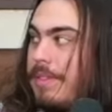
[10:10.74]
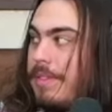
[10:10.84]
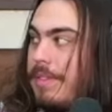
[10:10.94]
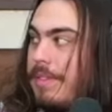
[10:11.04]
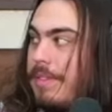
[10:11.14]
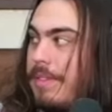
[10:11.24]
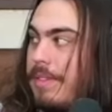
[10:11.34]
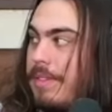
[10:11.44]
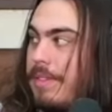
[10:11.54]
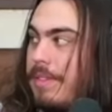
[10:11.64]

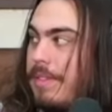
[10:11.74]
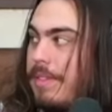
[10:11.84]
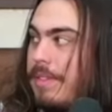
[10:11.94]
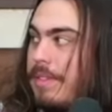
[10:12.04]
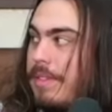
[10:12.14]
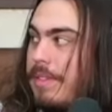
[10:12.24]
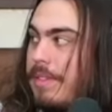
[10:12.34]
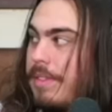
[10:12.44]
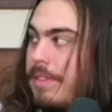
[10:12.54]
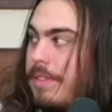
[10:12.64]

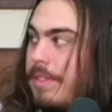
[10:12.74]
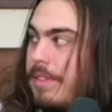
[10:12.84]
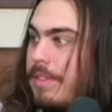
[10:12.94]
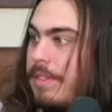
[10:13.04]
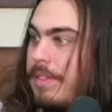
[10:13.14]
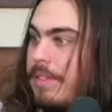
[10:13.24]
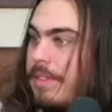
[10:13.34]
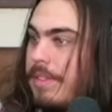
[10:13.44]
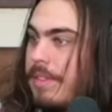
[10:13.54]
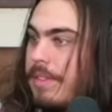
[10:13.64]

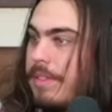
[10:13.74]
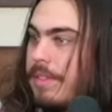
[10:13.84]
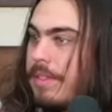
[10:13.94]
[no speech]